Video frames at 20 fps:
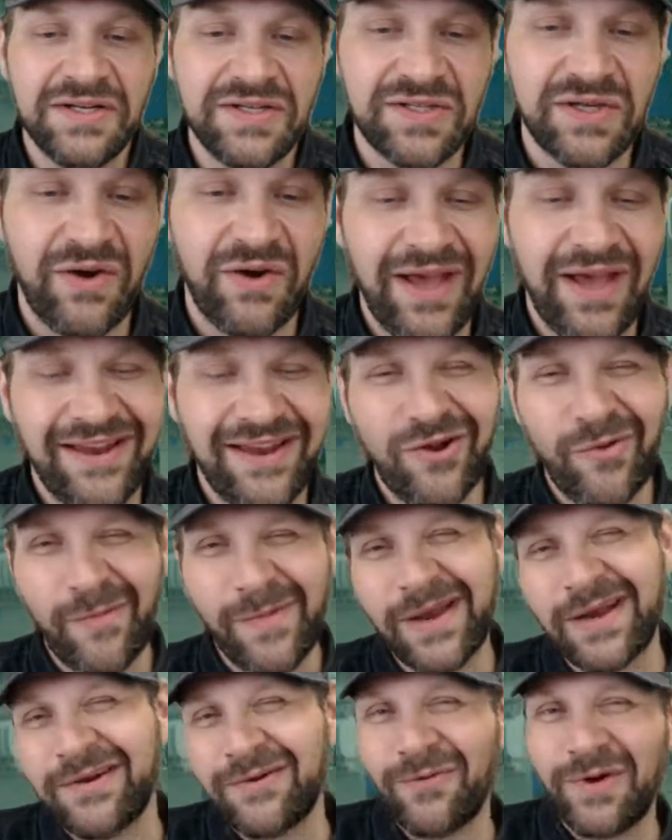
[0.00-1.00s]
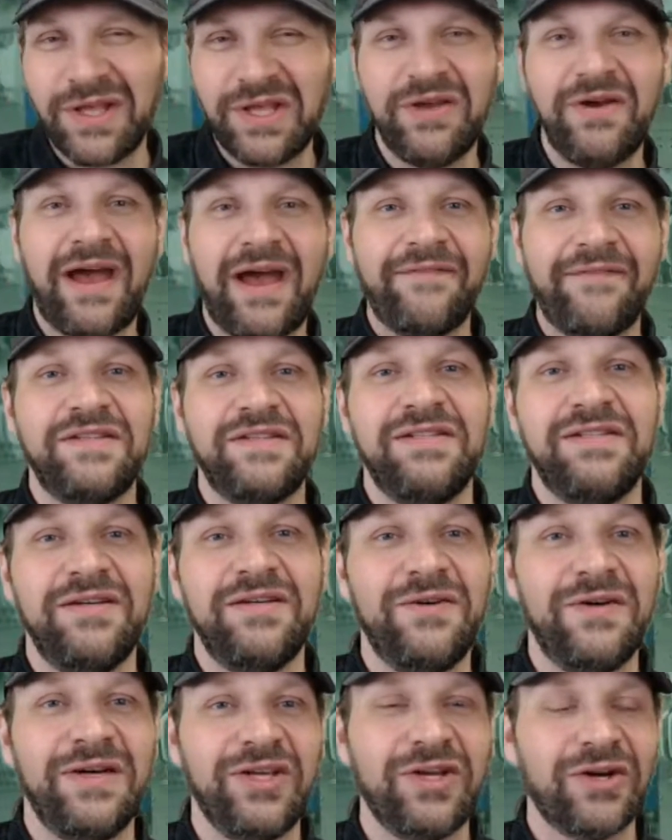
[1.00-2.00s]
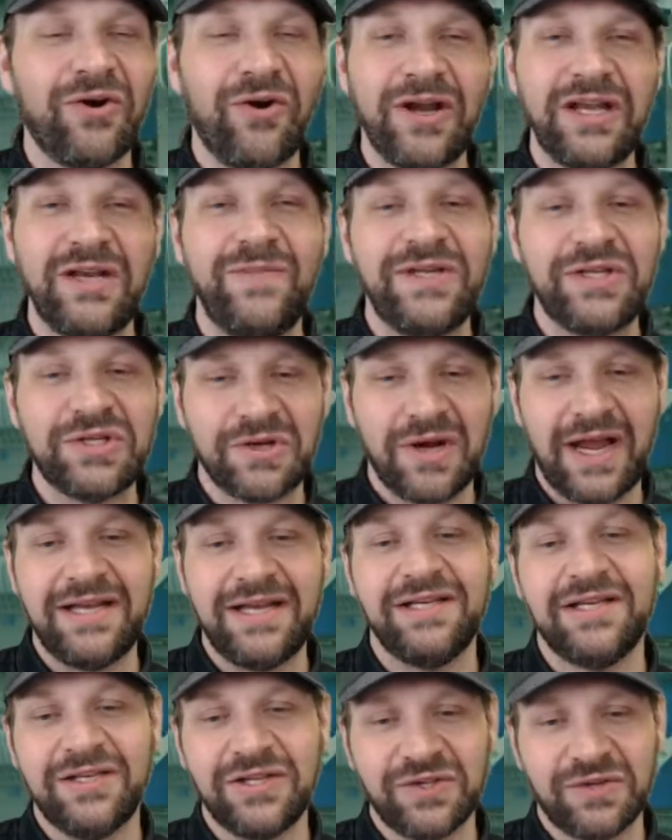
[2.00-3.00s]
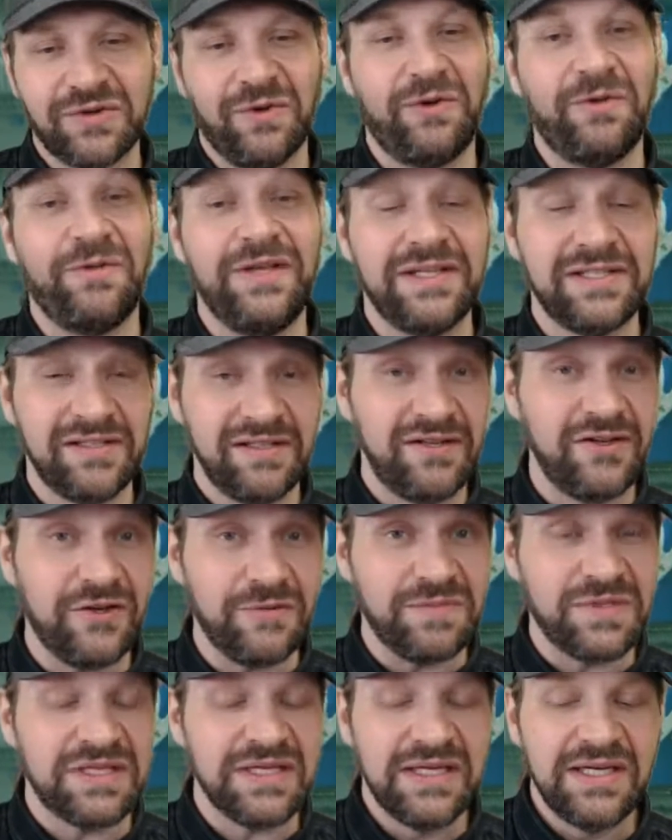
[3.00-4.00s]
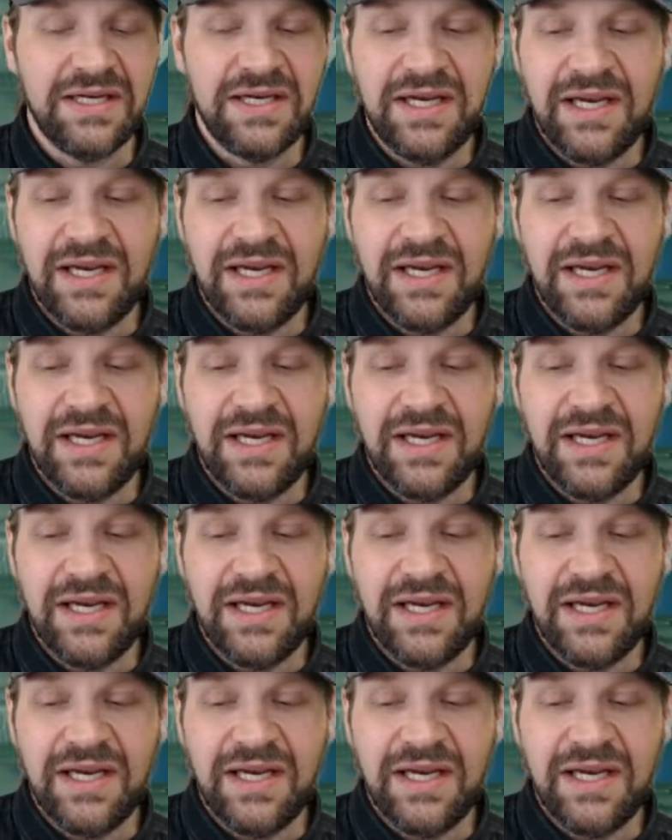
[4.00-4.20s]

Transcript: So no matter what you have to do, you're going to be trying to control these loops.